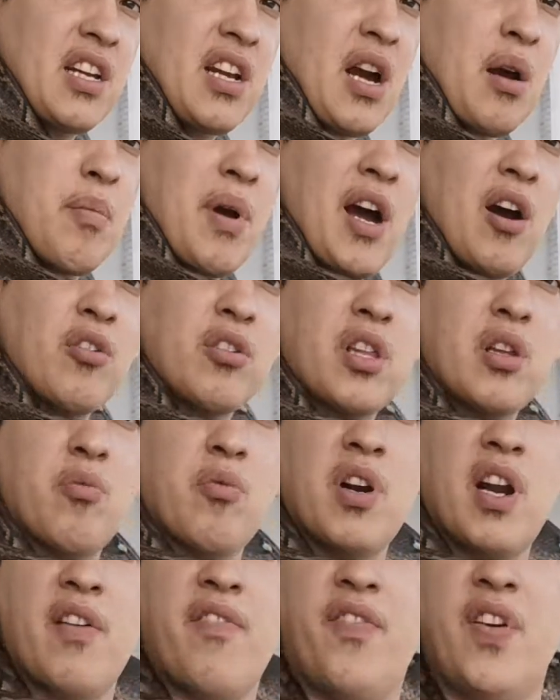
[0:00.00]
to come out
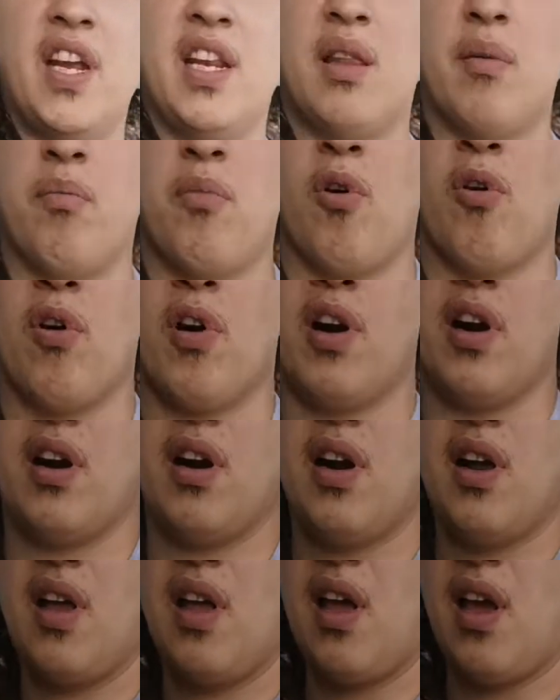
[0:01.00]
than when I feed them more.
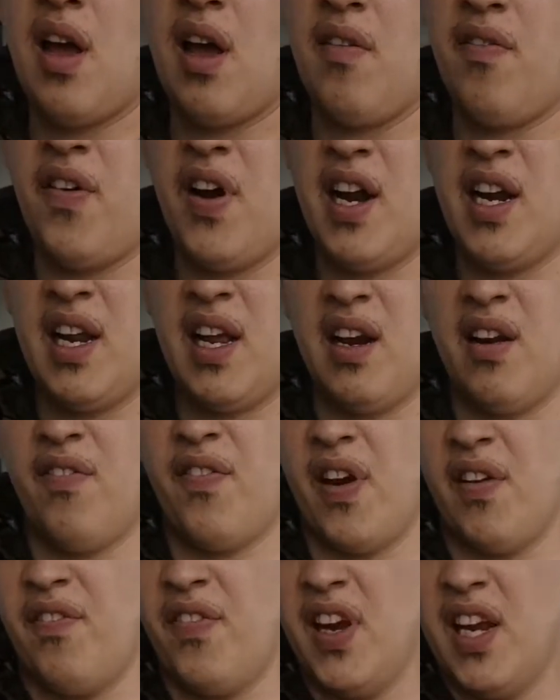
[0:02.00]
I find that
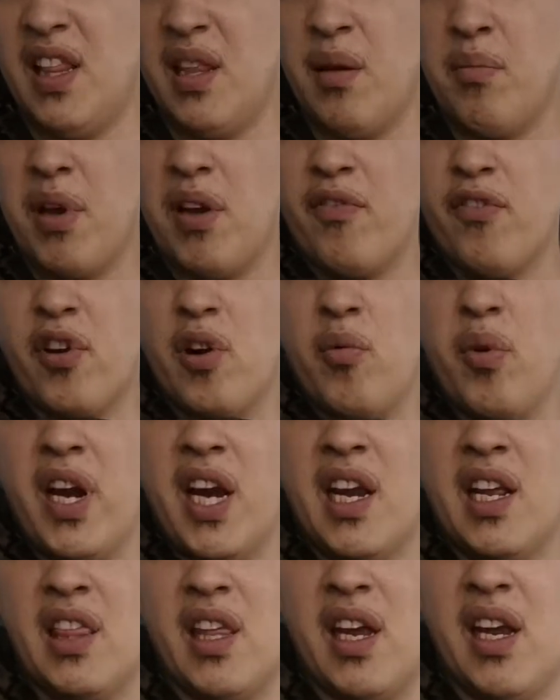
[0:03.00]
if I feed them every
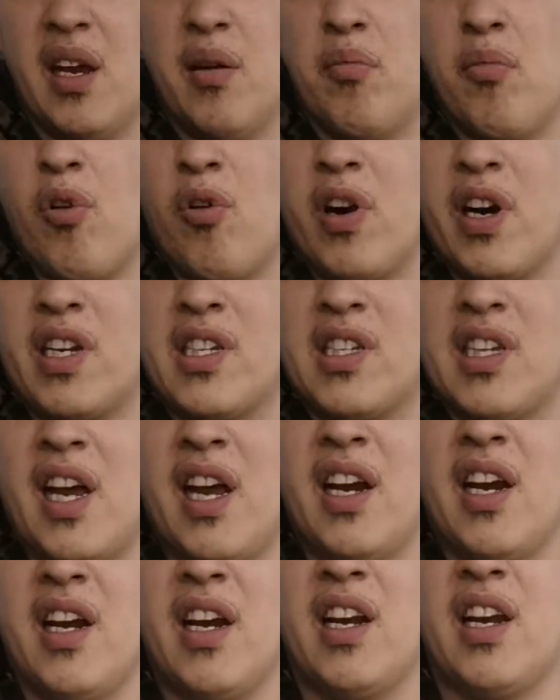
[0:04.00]
week, they get more
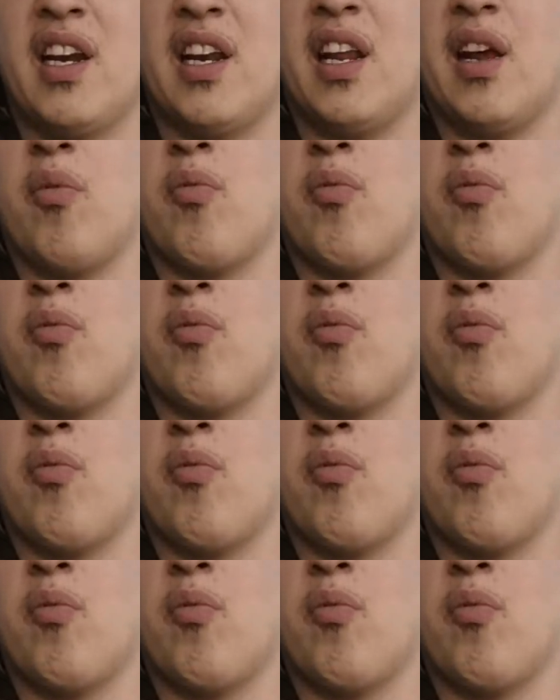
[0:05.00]
excited and